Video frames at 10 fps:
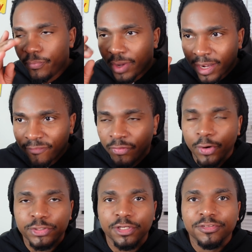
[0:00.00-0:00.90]
a
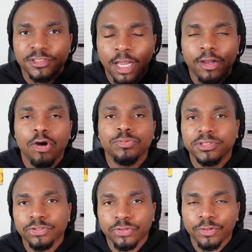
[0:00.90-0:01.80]
version of Stockholm
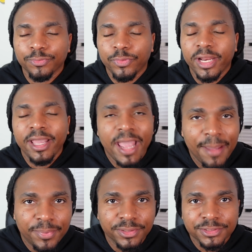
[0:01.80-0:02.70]
syndrome, when that
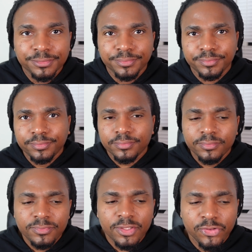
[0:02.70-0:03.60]
happens,
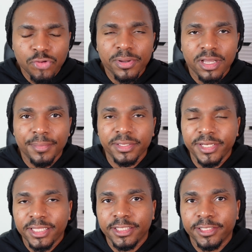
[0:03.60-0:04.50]
you become
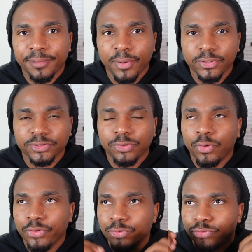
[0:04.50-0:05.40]
addicted to the person,
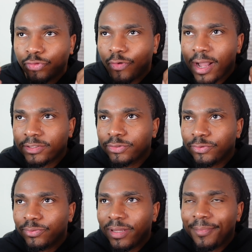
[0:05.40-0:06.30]
or you try
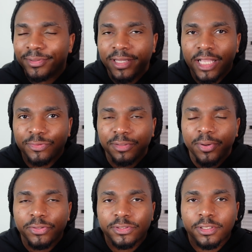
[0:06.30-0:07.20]
to empathize with the
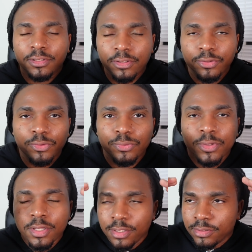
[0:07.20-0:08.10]
person a little
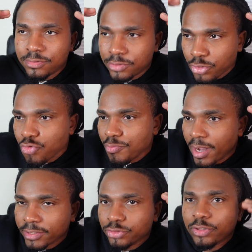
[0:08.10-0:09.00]
too
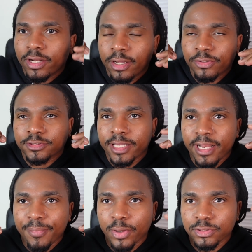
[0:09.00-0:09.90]
much. You try to
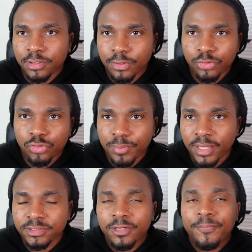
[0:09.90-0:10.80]
understand that person a little too
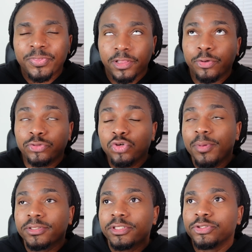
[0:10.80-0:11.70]
much, a little too
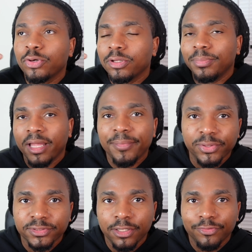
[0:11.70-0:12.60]
much, and you start to blame
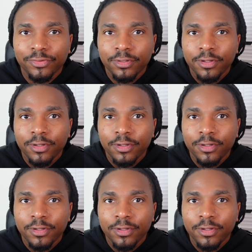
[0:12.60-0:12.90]
yourself